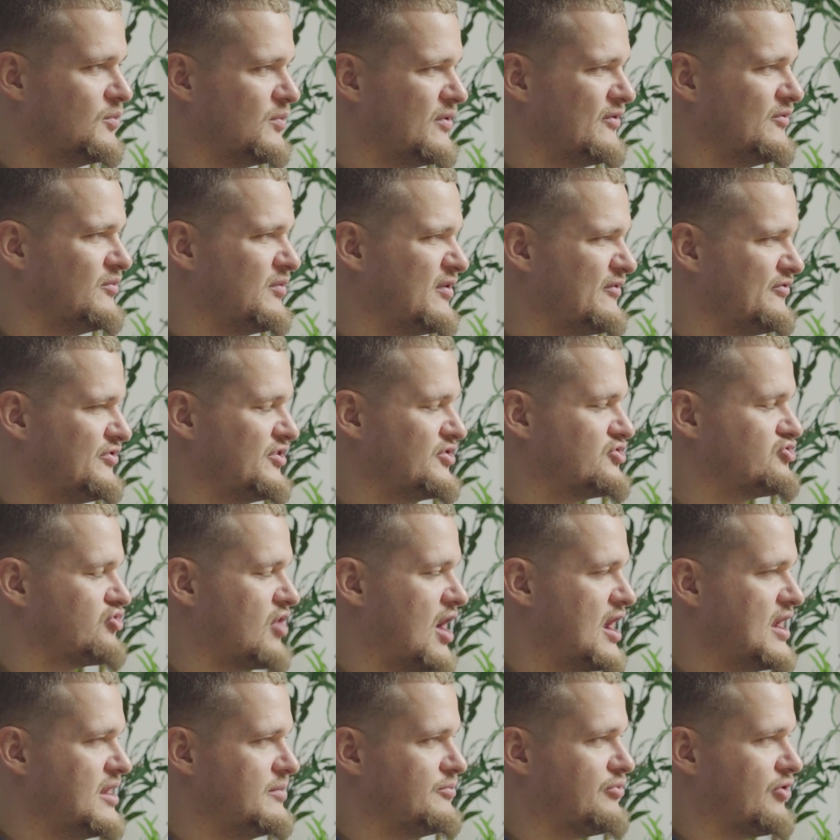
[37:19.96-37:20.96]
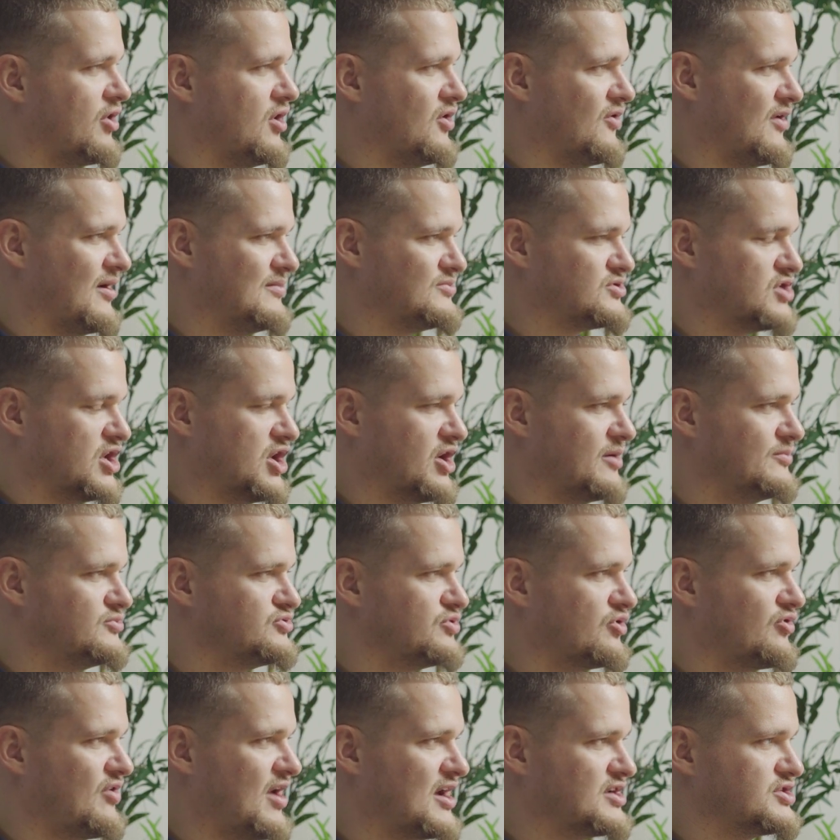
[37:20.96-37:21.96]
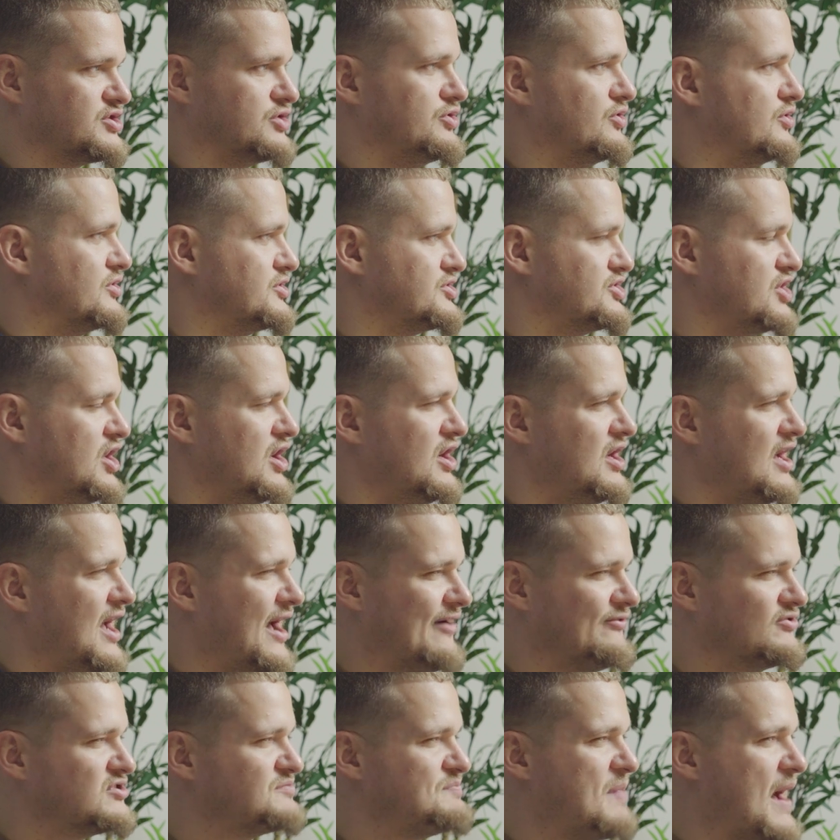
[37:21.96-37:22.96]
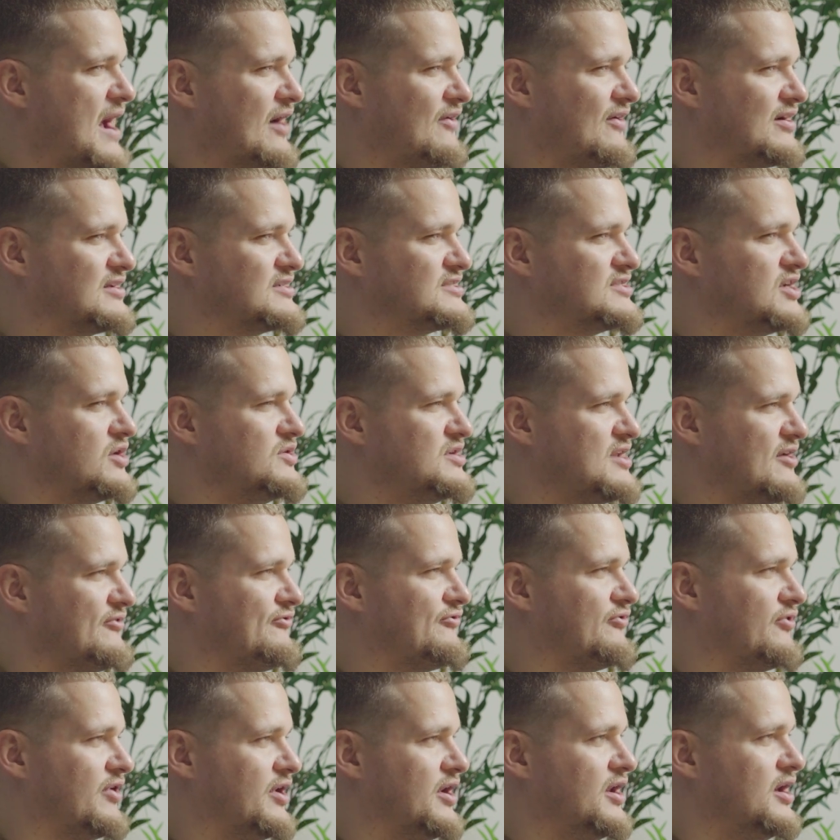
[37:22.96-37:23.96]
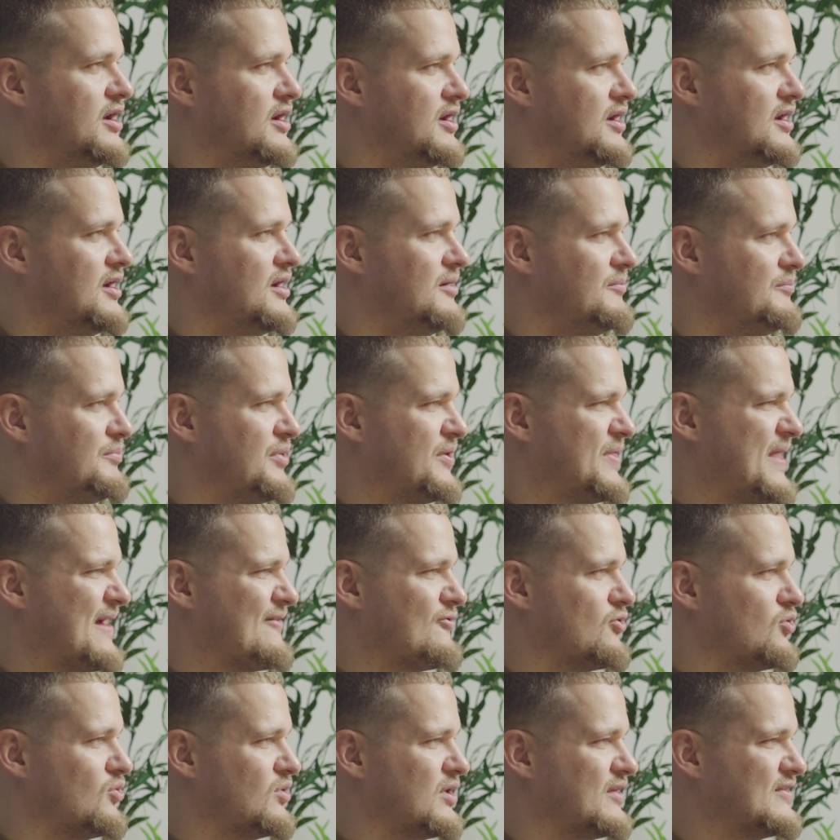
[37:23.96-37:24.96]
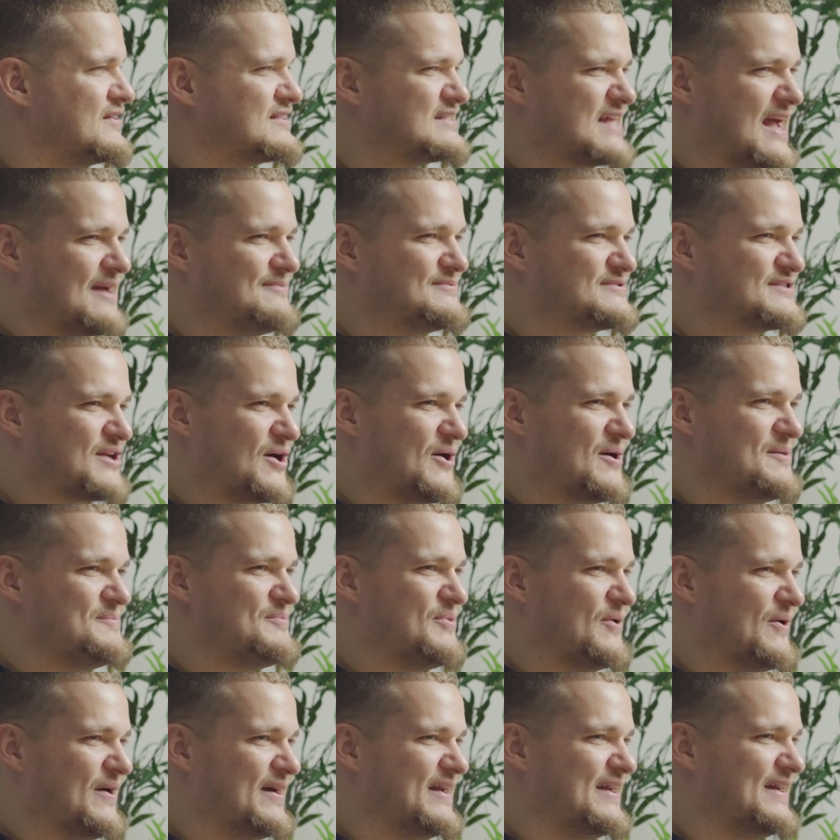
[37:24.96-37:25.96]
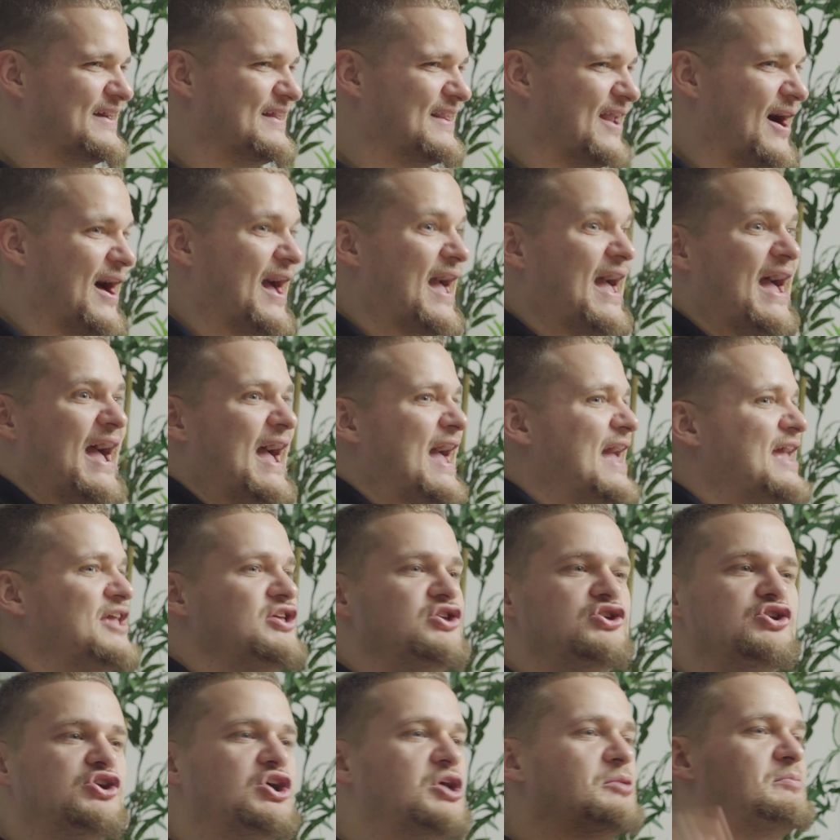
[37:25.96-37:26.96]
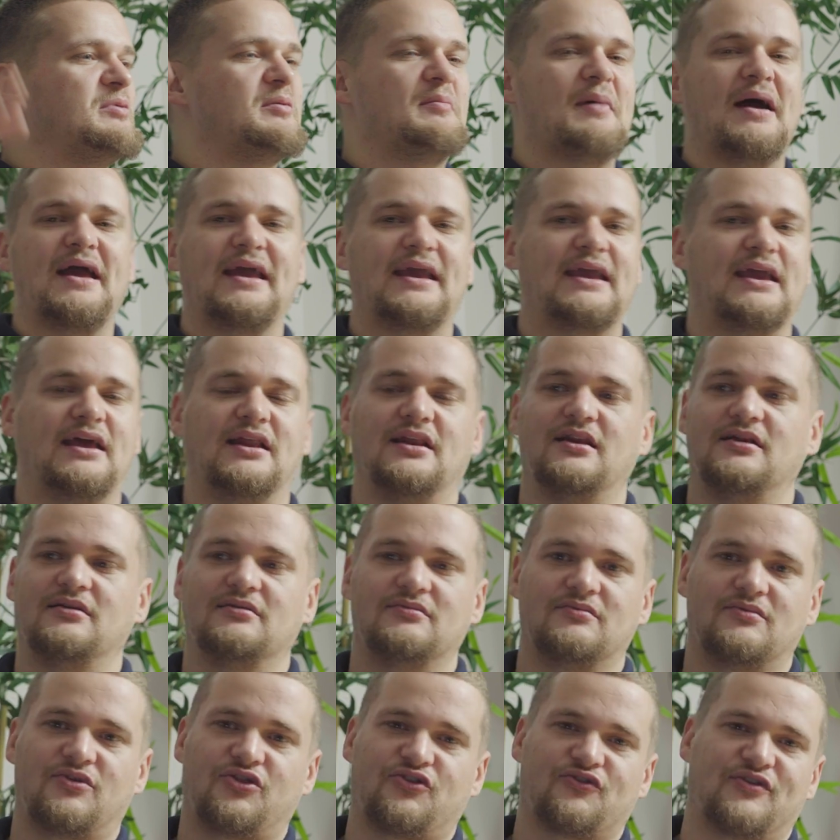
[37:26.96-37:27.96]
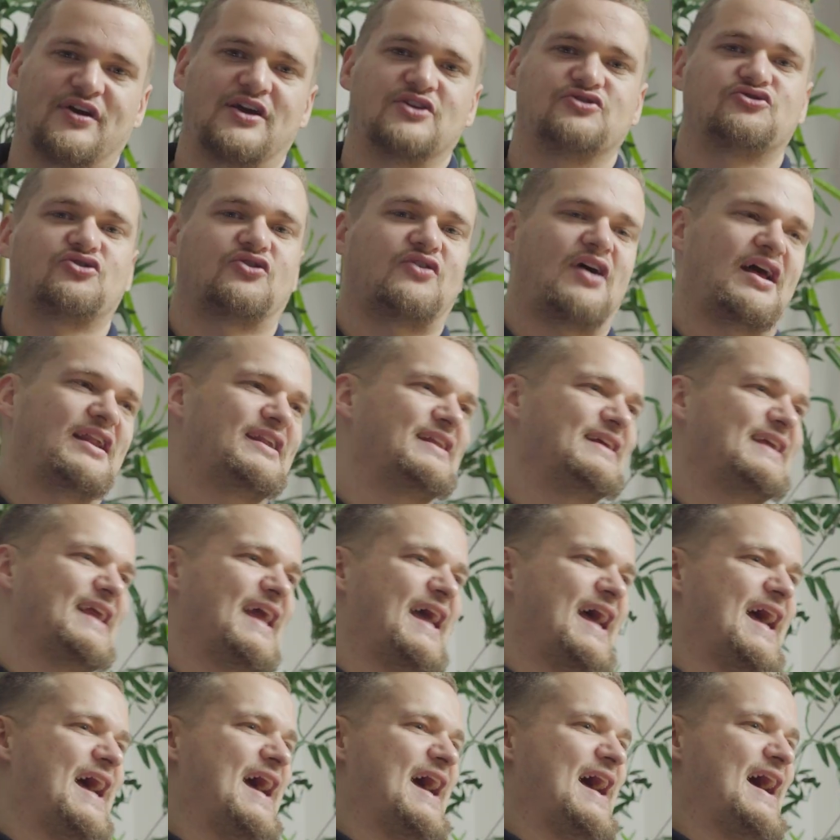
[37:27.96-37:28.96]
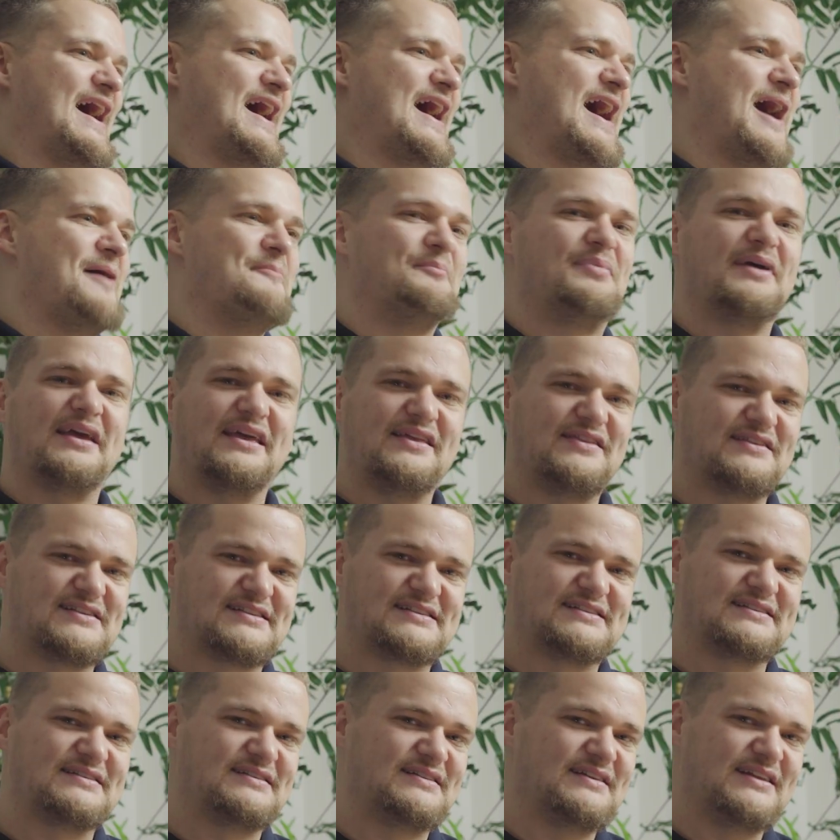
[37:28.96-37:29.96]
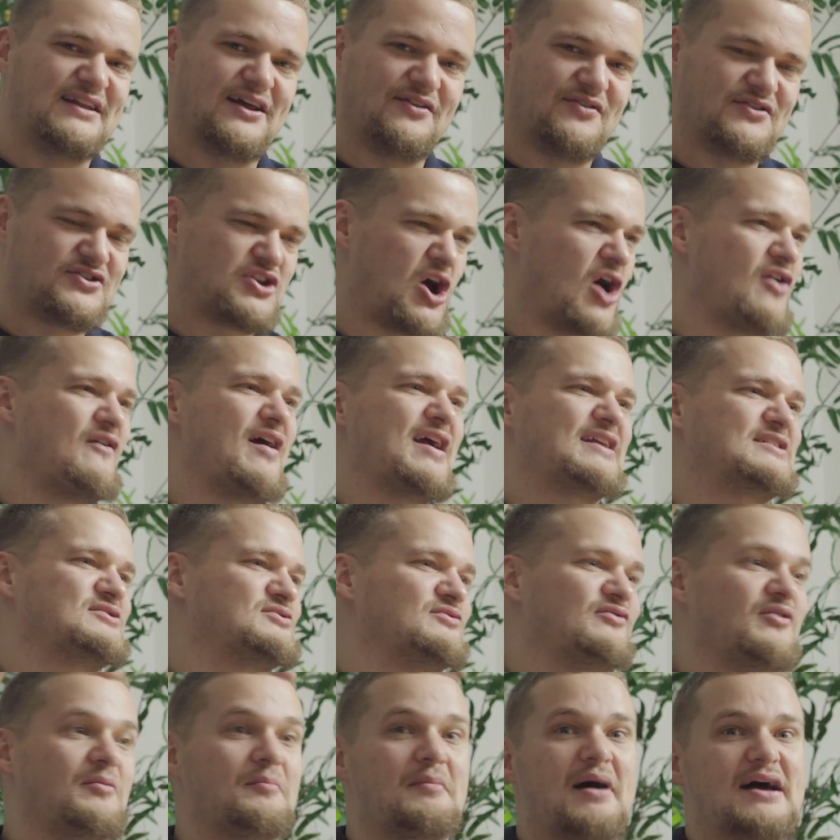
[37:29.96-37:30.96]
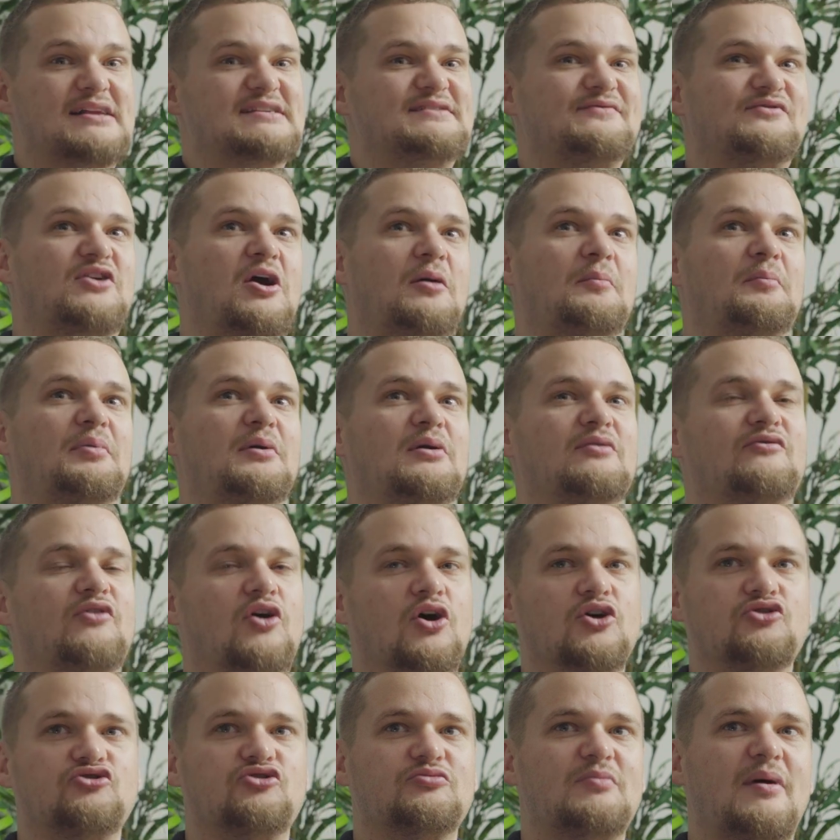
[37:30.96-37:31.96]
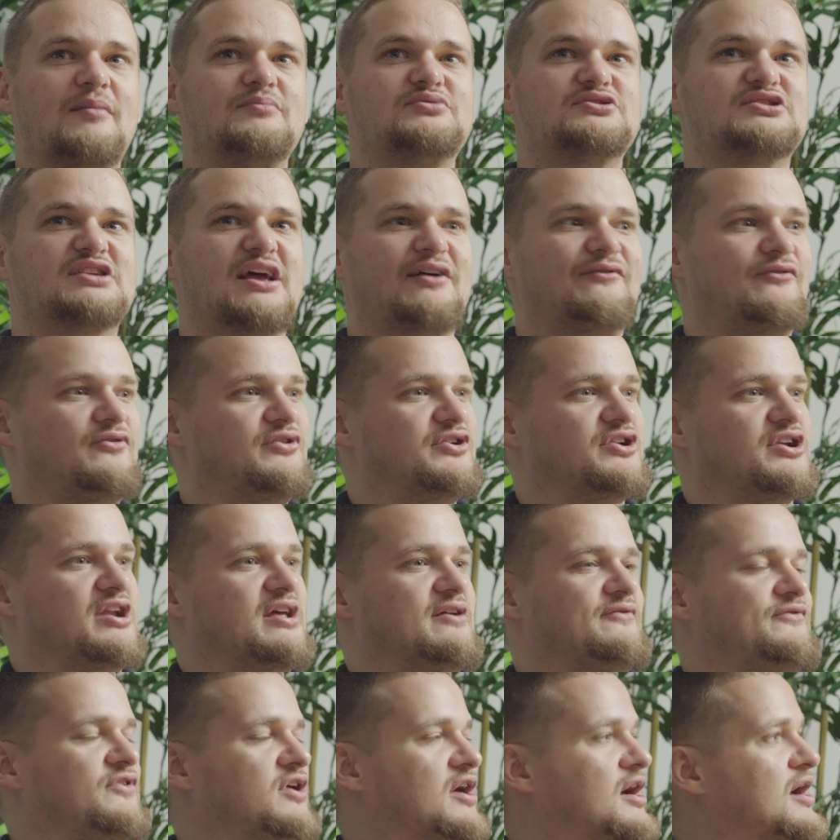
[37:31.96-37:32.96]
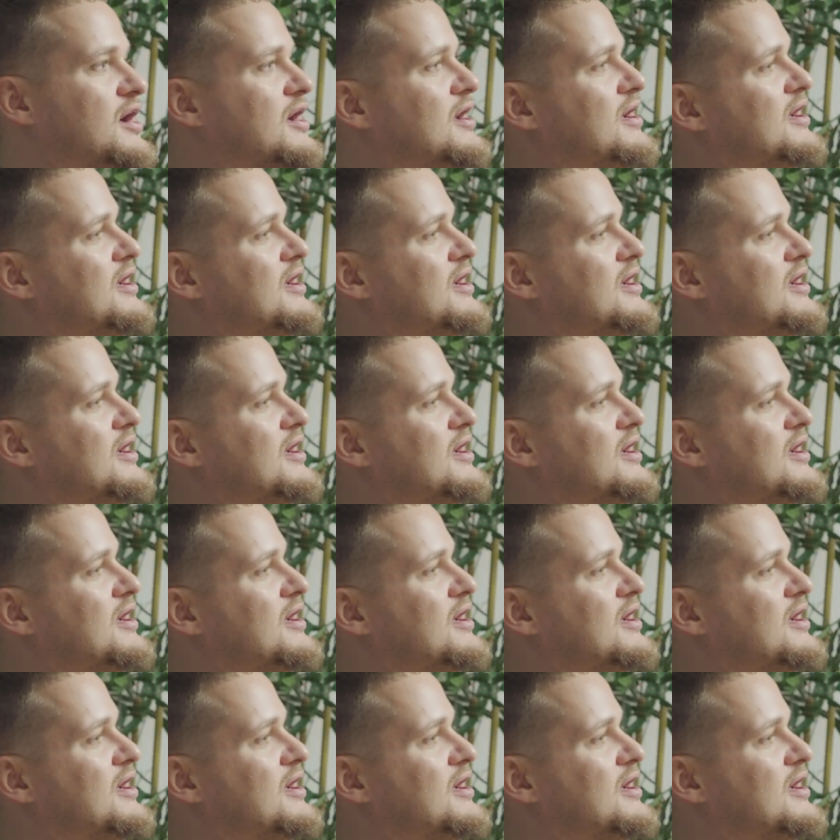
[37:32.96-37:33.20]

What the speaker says: With the training programs, like you come to a crash course, everyone's background's so different, but they're all at the same starting point. Like you could be making 300 grand a year and be this, you know, the director of a massive company with 100 members of staff underneath you.